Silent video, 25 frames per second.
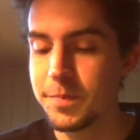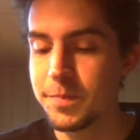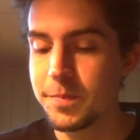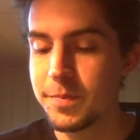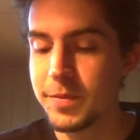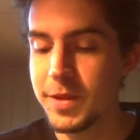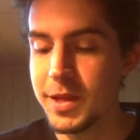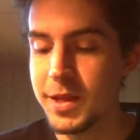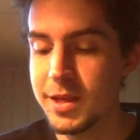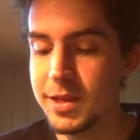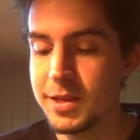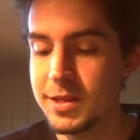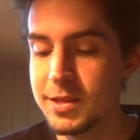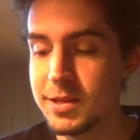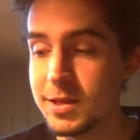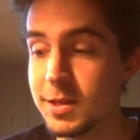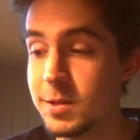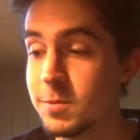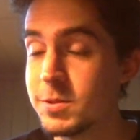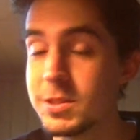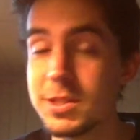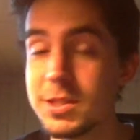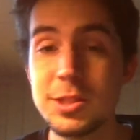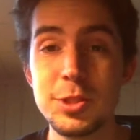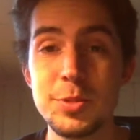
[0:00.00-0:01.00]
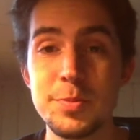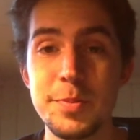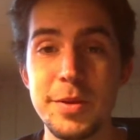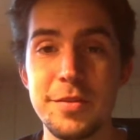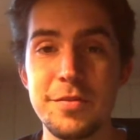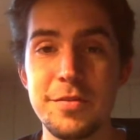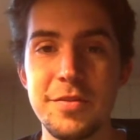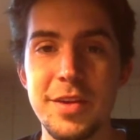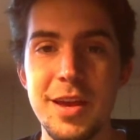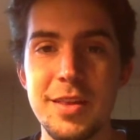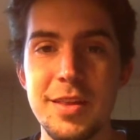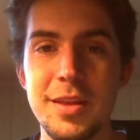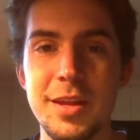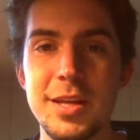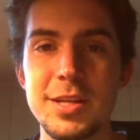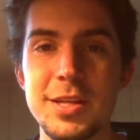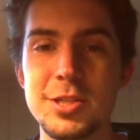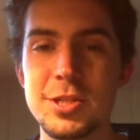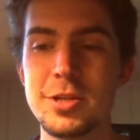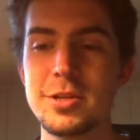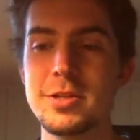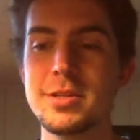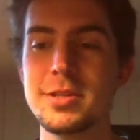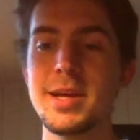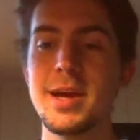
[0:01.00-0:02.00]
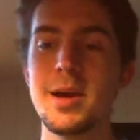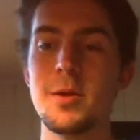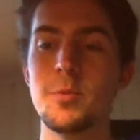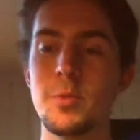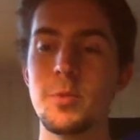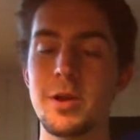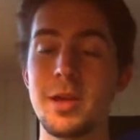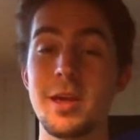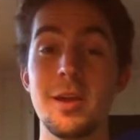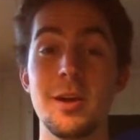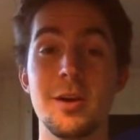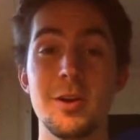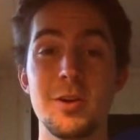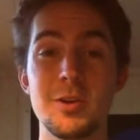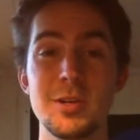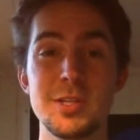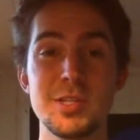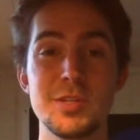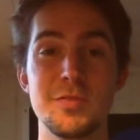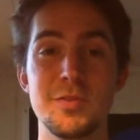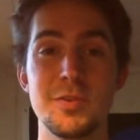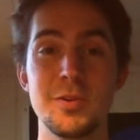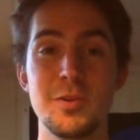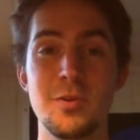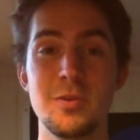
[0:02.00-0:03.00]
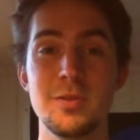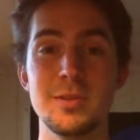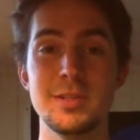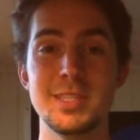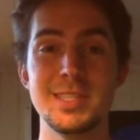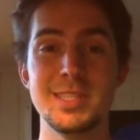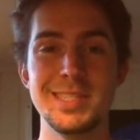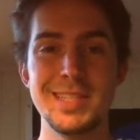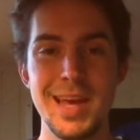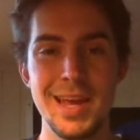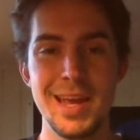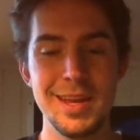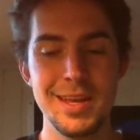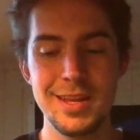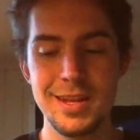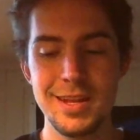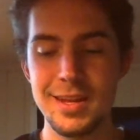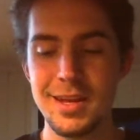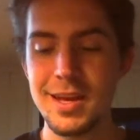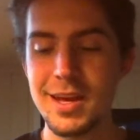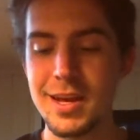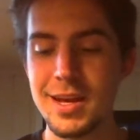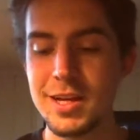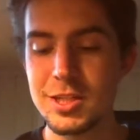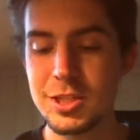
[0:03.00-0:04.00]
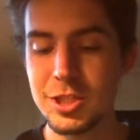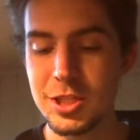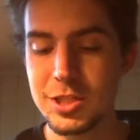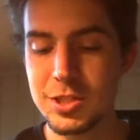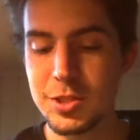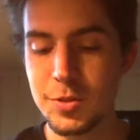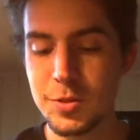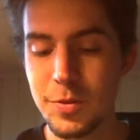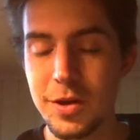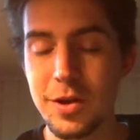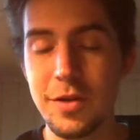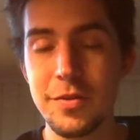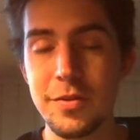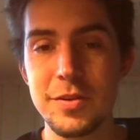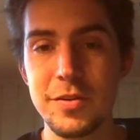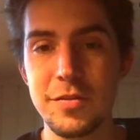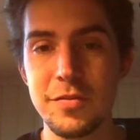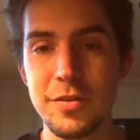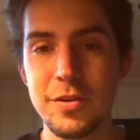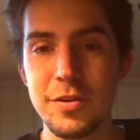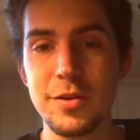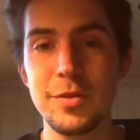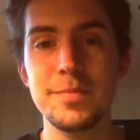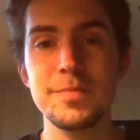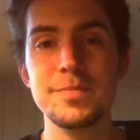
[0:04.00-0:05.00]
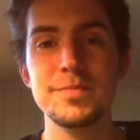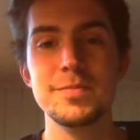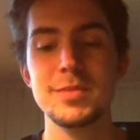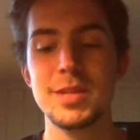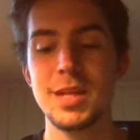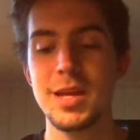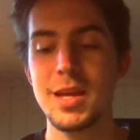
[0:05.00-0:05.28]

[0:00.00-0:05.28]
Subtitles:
He was such a big fan that he turned down working on Christopher Nolan's Tenet just to work on this film.